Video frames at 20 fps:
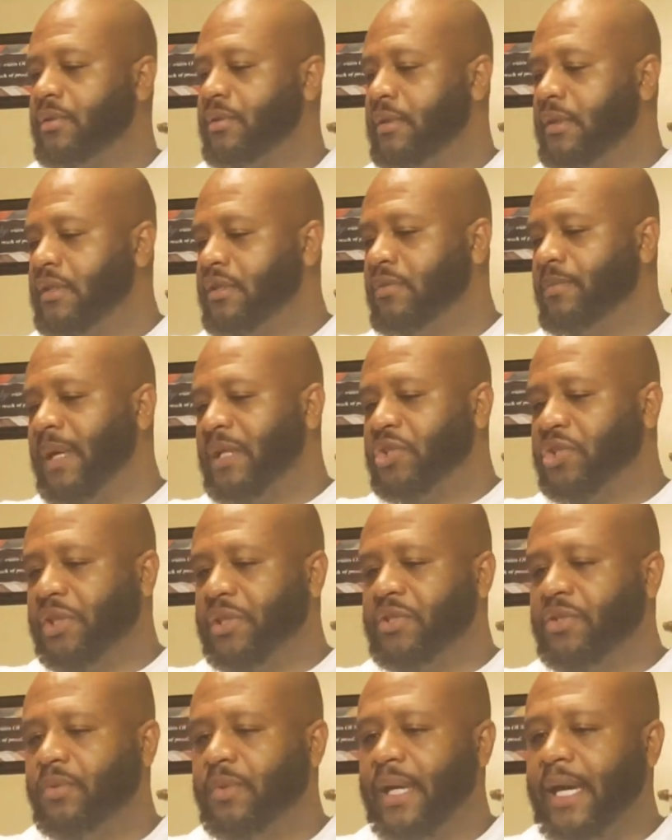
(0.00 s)
This is my
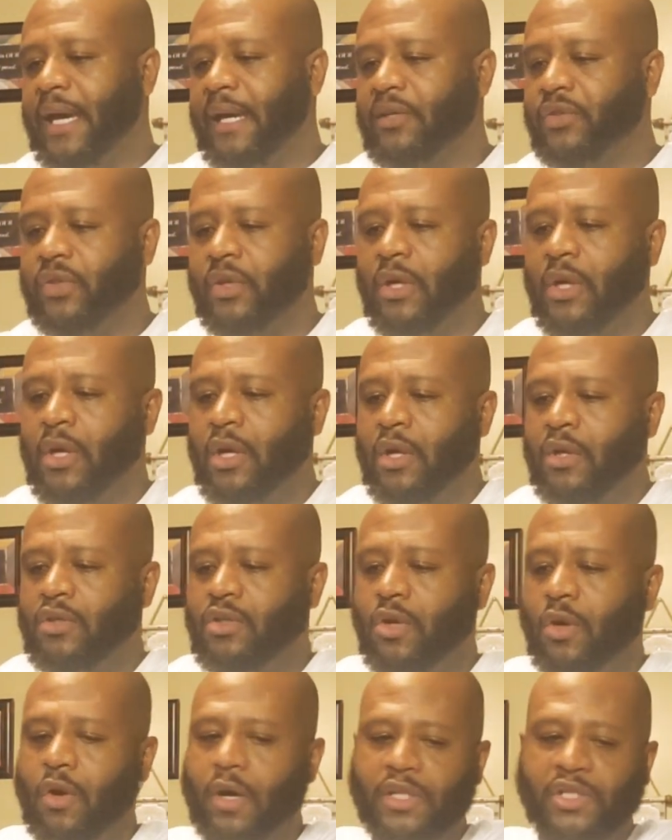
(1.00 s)

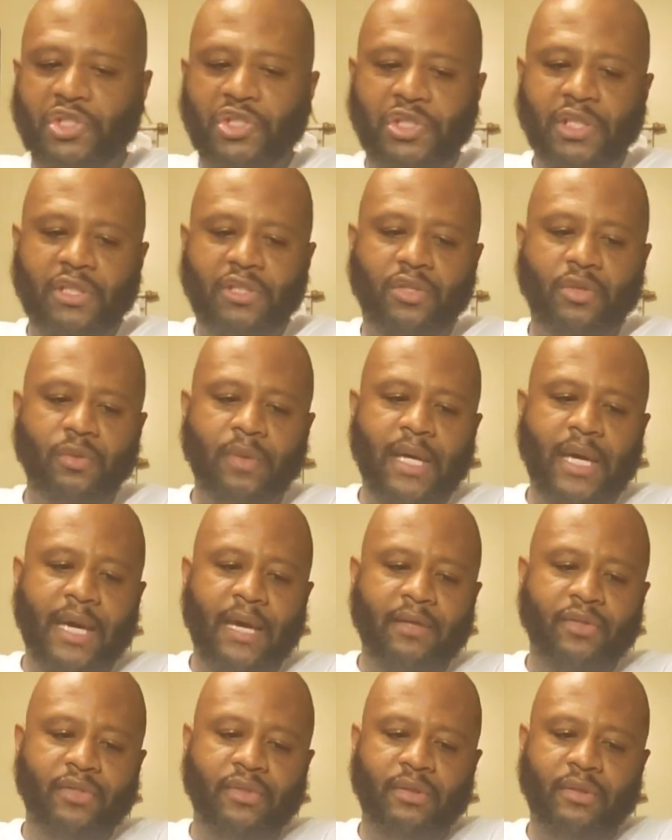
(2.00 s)
G2S. Taurus
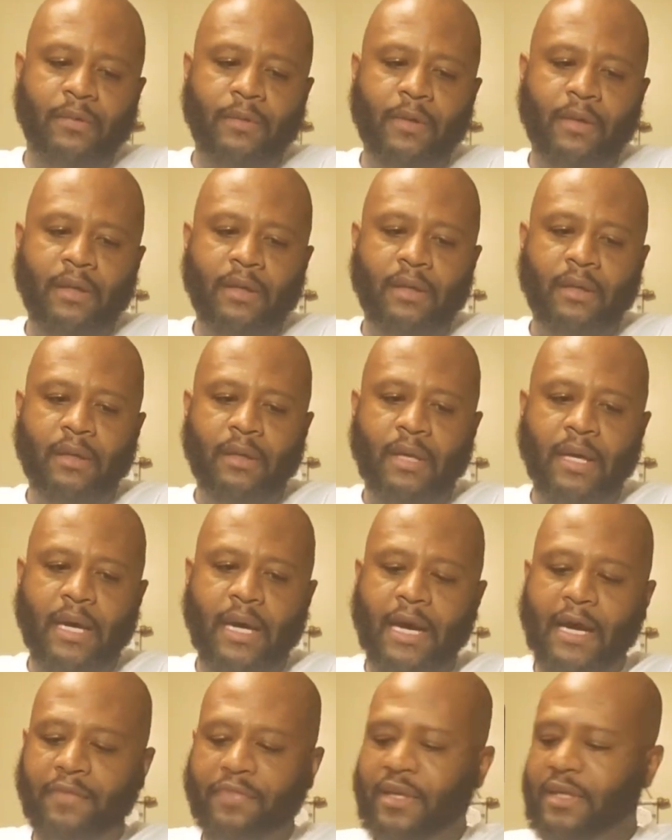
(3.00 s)
G2S.
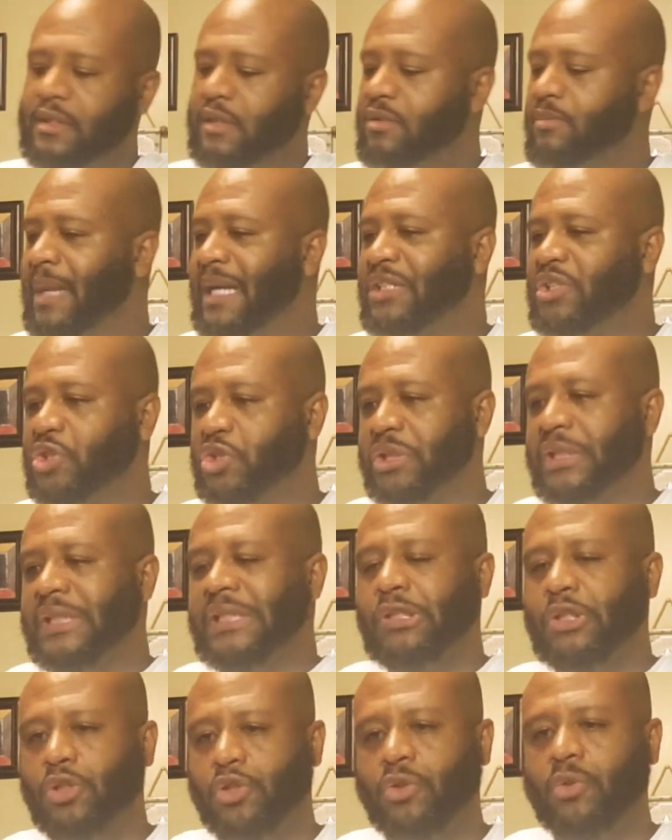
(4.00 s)
Uh, this is my
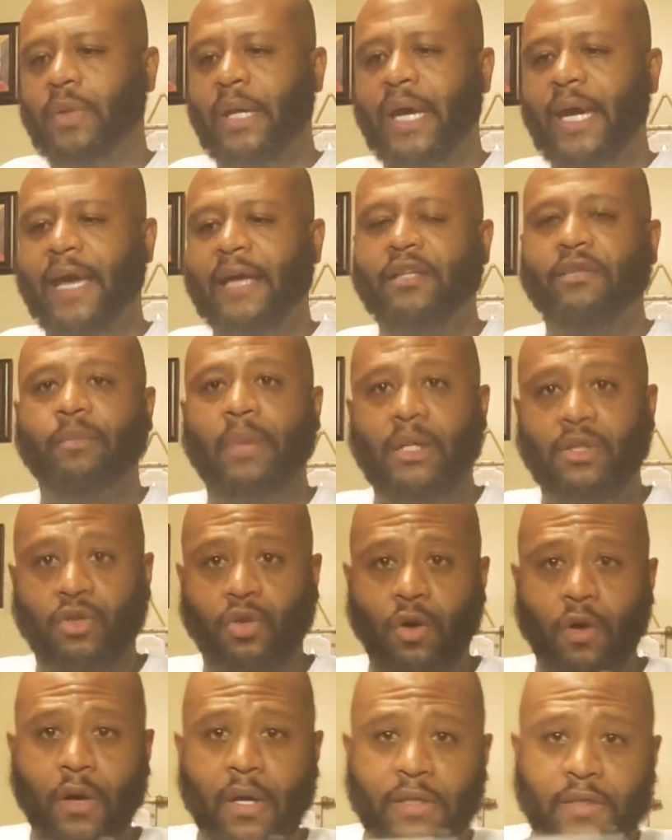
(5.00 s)
G2S, my
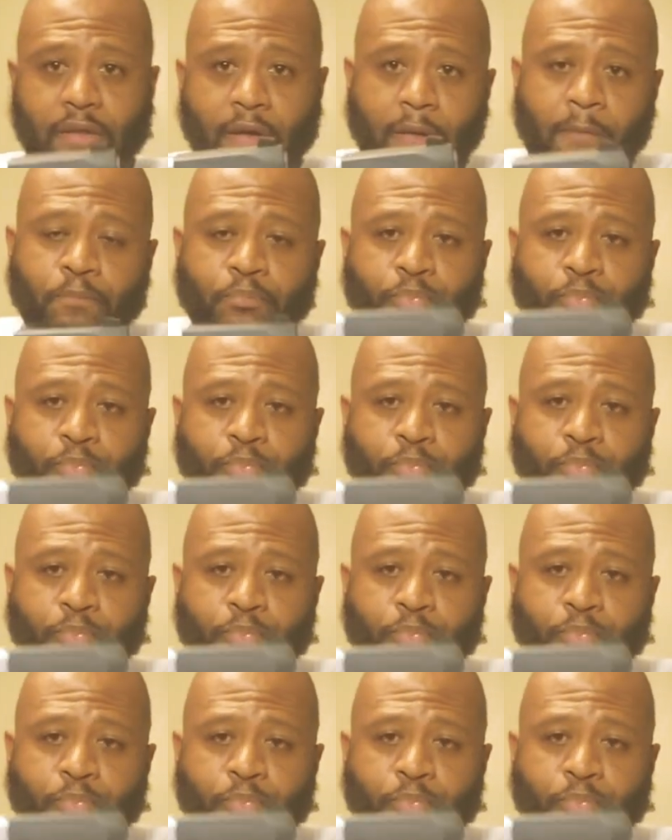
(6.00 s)
Taurus.